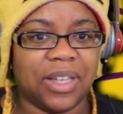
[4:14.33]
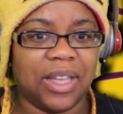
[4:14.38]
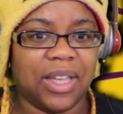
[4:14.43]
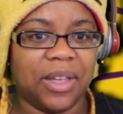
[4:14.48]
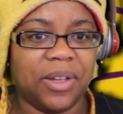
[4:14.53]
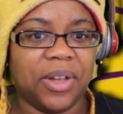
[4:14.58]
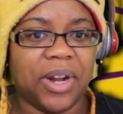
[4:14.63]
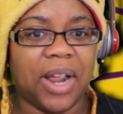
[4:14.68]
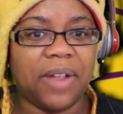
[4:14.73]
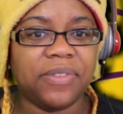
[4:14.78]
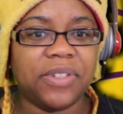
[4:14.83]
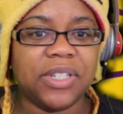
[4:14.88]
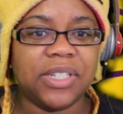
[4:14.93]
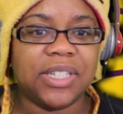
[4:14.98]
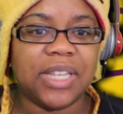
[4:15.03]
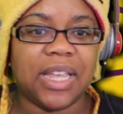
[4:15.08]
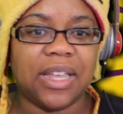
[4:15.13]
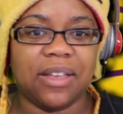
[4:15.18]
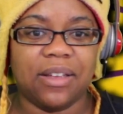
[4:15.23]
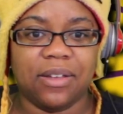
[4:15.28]
I would have to
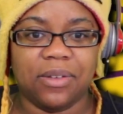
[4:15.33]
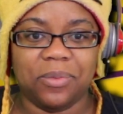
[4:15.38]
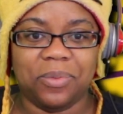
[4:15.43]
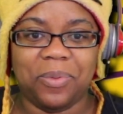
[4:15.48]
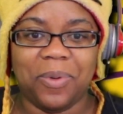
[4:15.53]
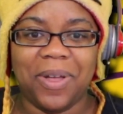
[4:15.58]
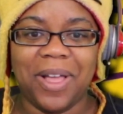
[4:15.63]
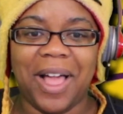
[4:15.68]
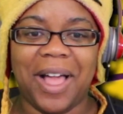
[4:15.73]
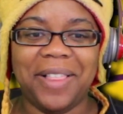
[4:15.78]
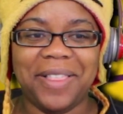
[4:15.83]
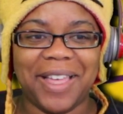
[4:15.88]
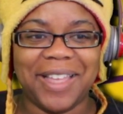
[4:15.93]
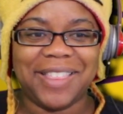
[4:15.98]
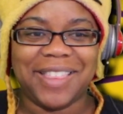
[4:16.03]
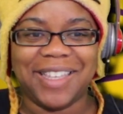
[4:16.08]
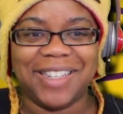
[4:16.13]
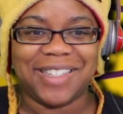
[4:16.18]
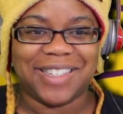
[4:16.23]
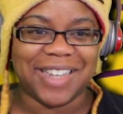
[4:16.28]
say, I
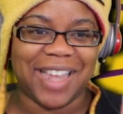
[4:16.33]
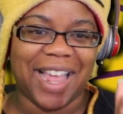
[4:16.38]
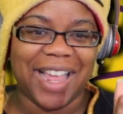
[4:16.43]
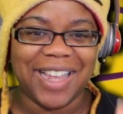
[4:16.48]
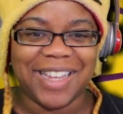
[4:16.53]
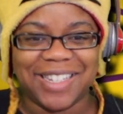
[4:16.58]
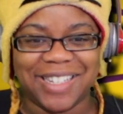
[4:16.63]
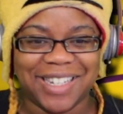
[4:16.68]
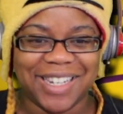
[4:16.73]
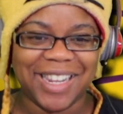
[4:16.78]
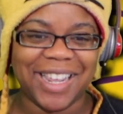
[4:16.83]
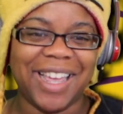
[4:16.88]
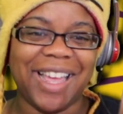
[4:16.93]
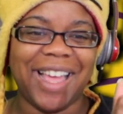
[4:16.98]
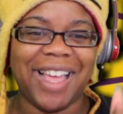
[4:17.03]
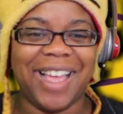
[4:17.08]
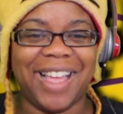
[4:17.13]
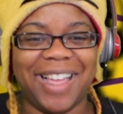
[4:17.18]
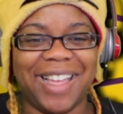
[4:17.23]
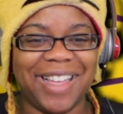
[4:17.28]
like the dice.
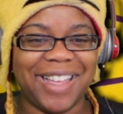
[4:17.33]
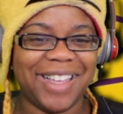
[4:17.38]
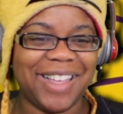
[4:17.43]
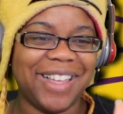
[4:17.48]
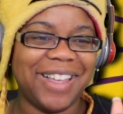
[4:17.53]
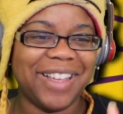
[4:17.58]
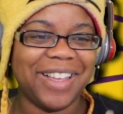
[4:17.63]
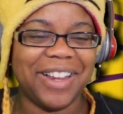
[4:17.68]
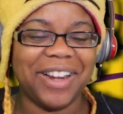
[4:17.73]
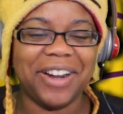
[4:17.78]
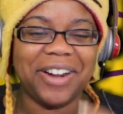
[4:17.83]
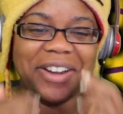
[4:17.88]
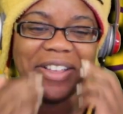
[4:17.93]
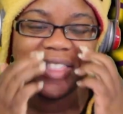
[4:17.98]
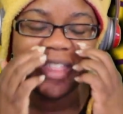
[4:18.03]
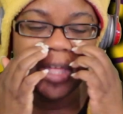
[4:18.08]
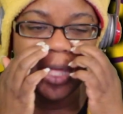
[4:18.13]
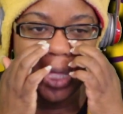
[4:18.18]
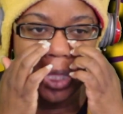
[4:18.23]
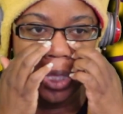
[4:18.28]
Or
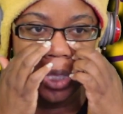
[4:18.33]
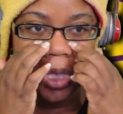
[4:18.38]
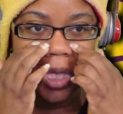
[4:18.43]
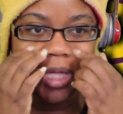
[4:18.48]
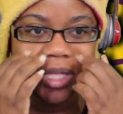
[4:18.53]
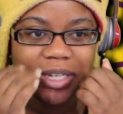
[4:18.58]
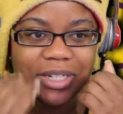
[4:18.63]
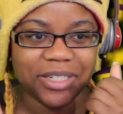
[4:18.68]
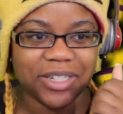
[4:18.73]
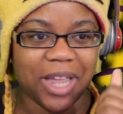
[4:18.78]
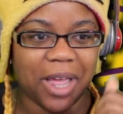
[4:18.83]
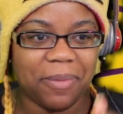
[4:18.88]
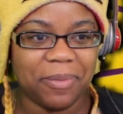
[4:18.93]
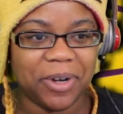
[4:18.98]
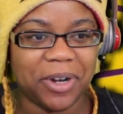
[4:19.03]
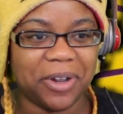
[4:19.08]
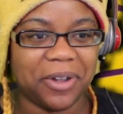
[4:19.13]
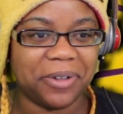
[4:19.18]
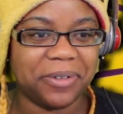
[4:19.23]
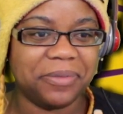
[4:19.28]
the
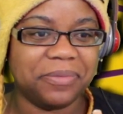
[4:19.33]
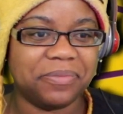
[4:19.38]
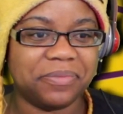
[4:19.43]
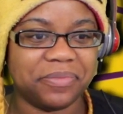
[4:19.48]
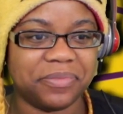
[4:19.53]
domino.